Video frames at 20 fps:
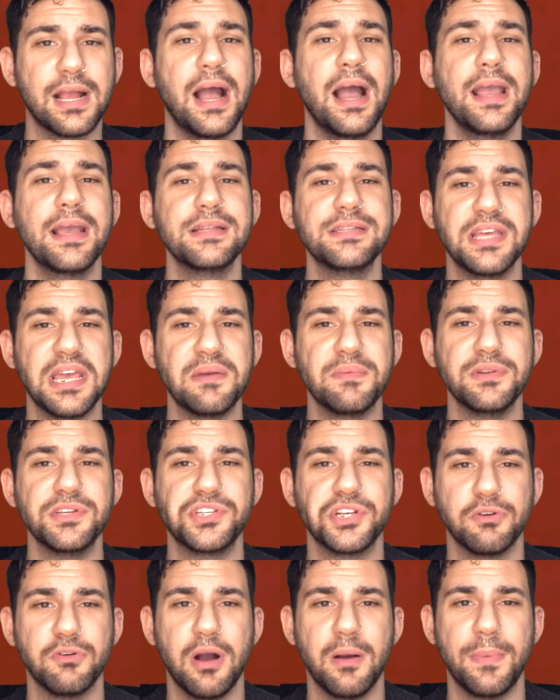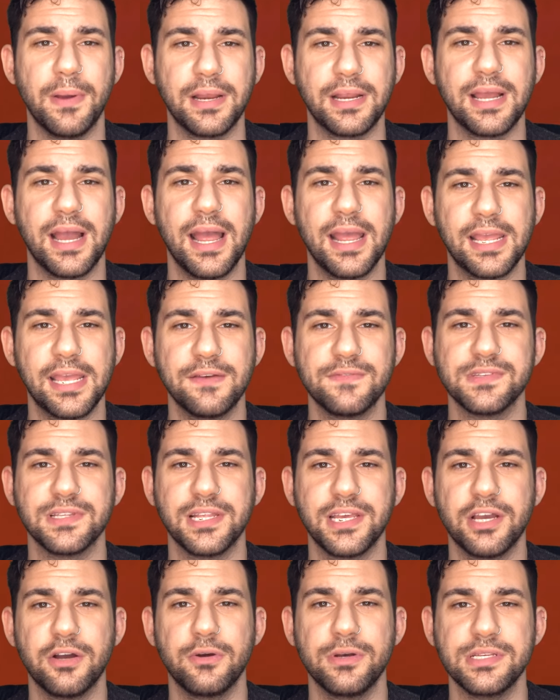Kai and Damon show up, and Kai gives
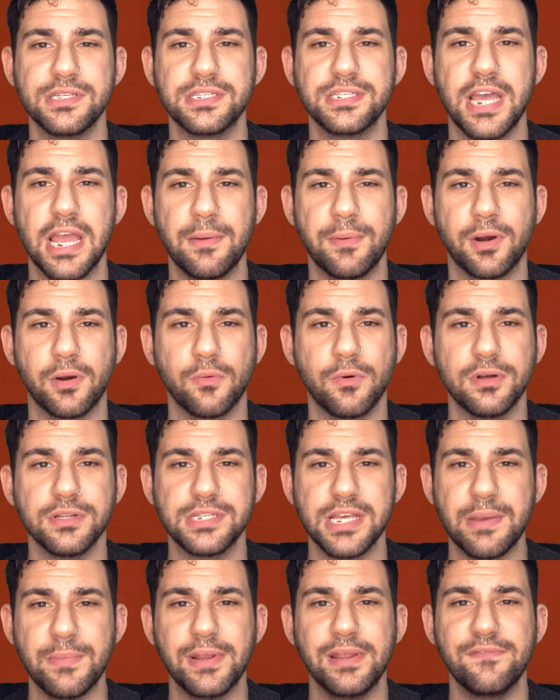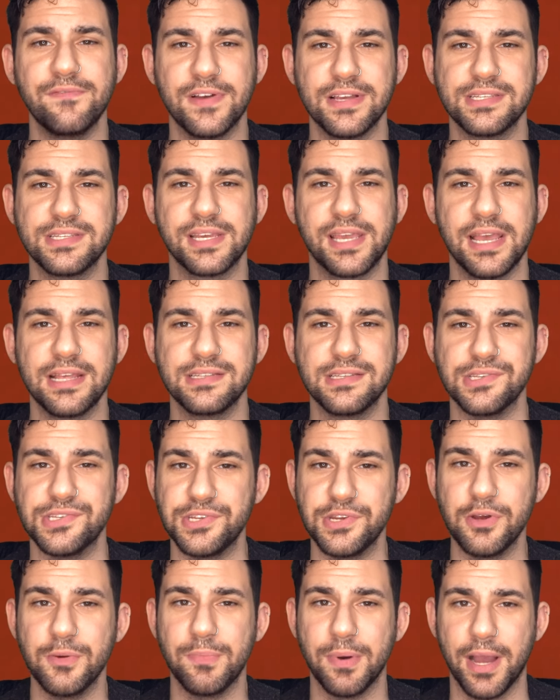Leo his saber while Damon investigates his
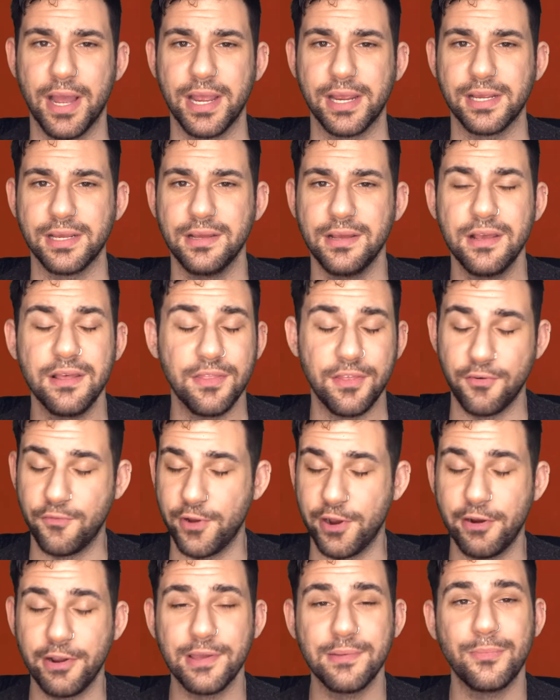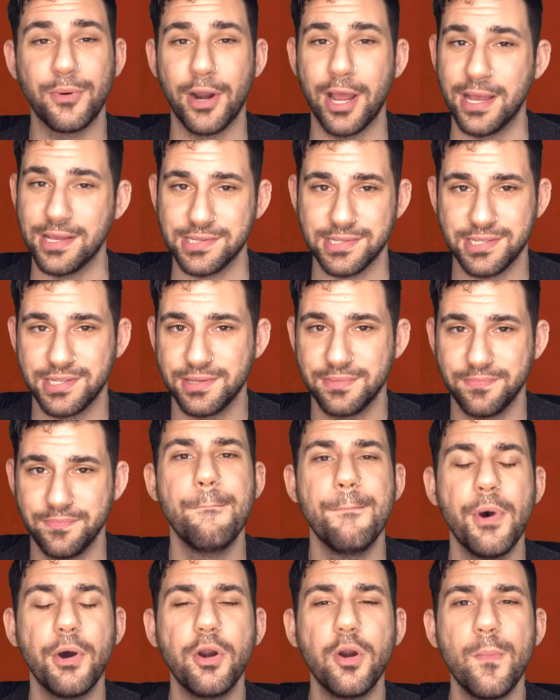new bike. They're very impressed.
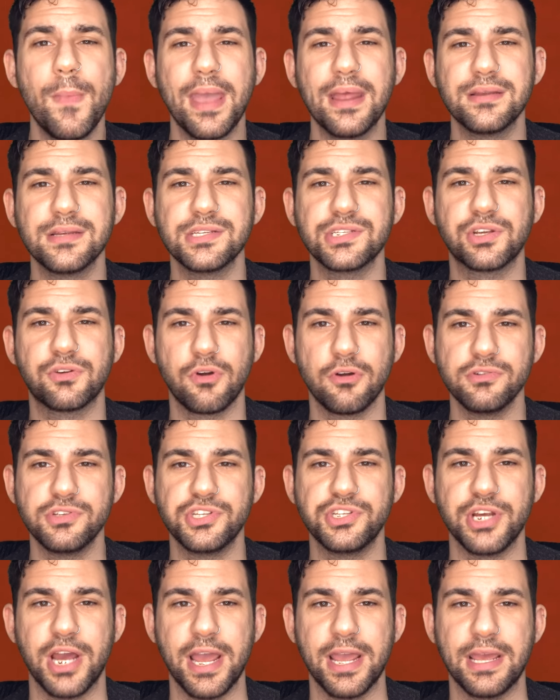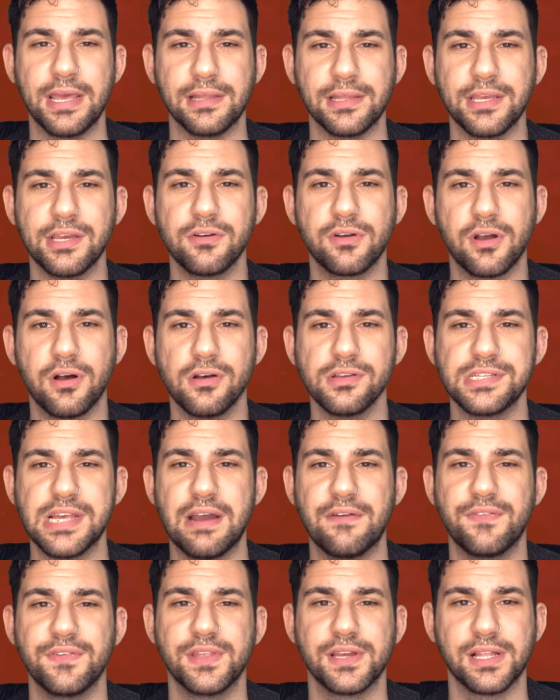Motor Mantis grows giant, and Leo calls
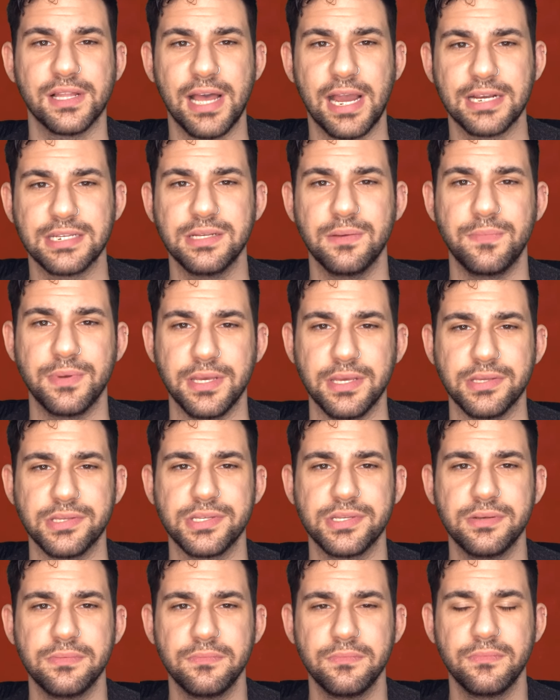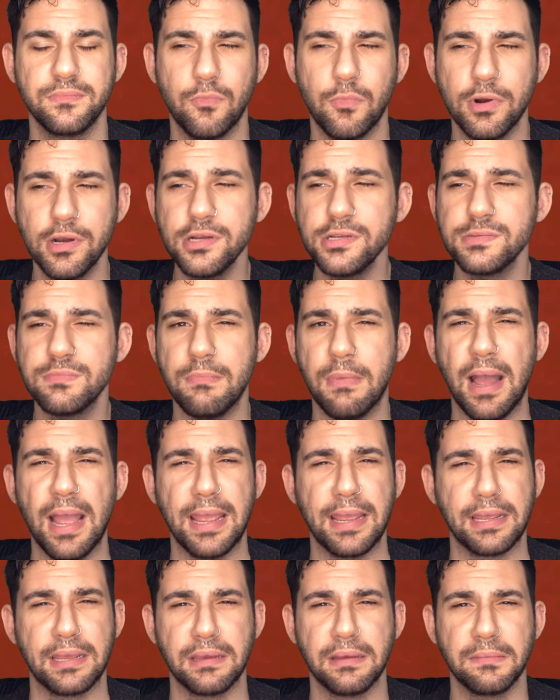out for the Galactabeast. Where's
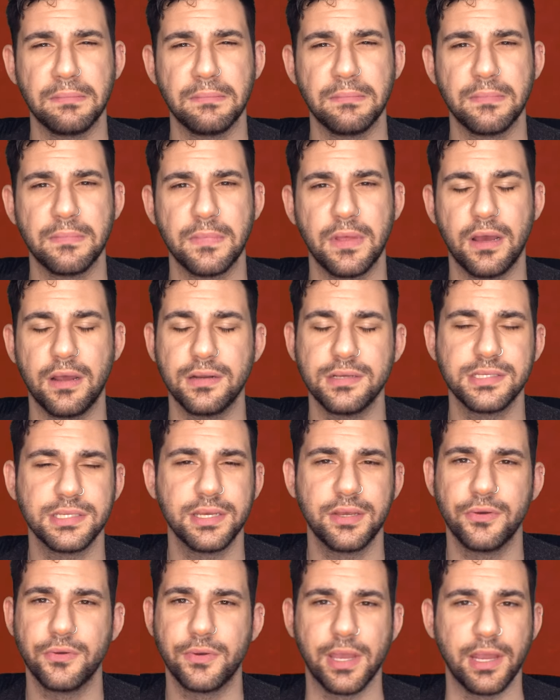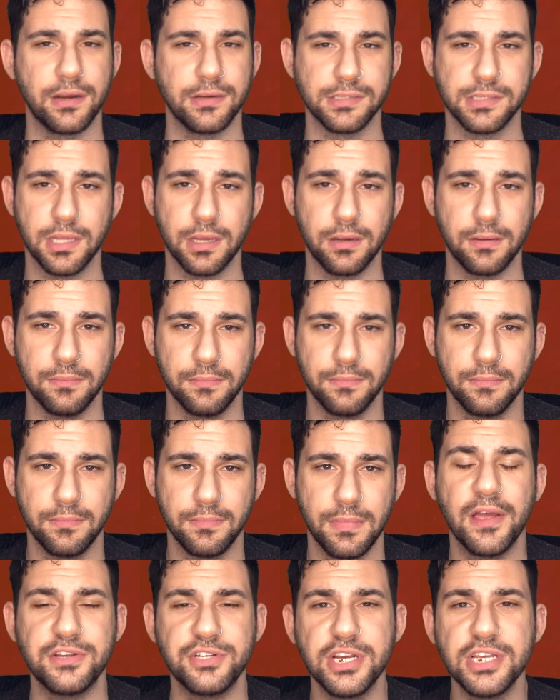Mike? Honestly, who cares though?
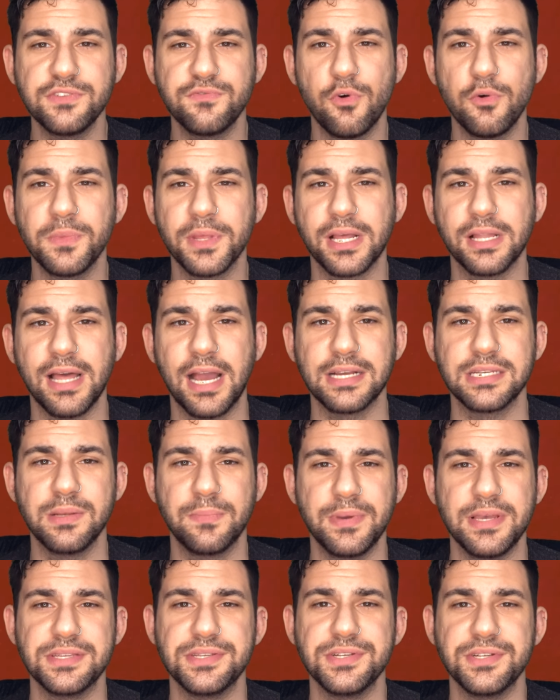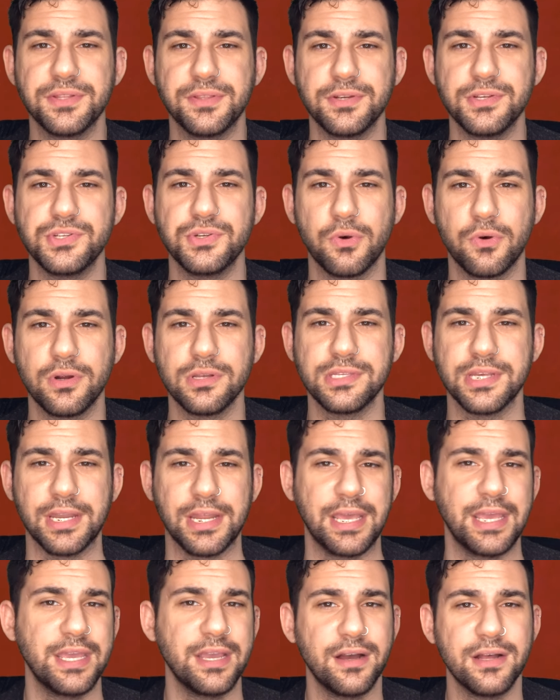They transform the Galactabeast into their Zords,
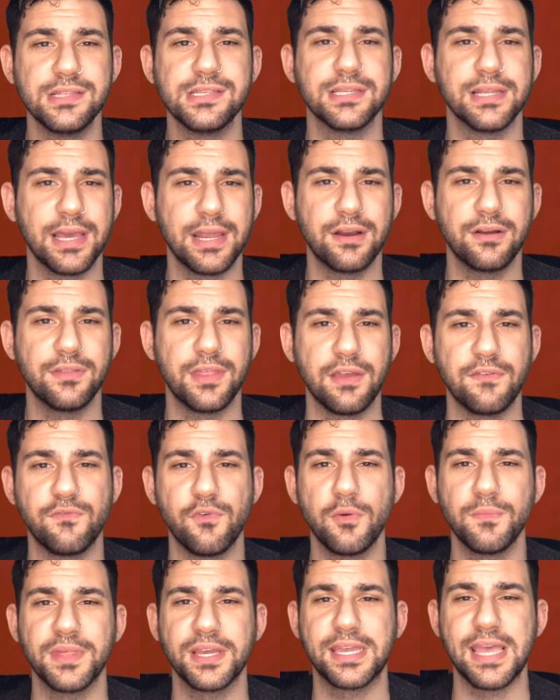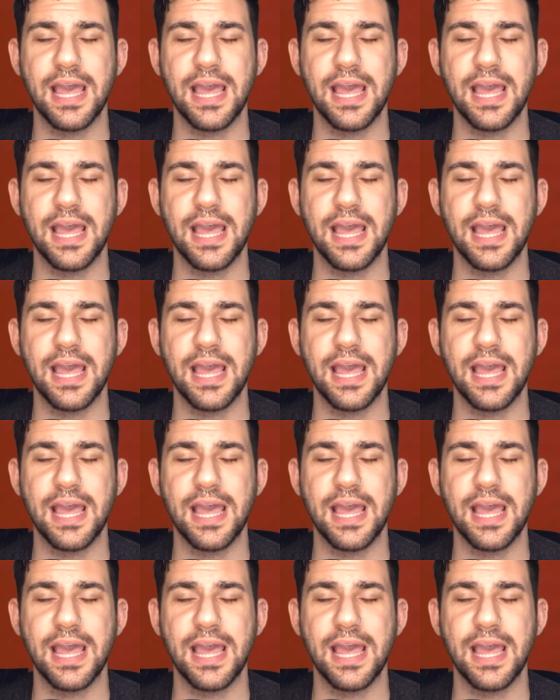and eons later, they form the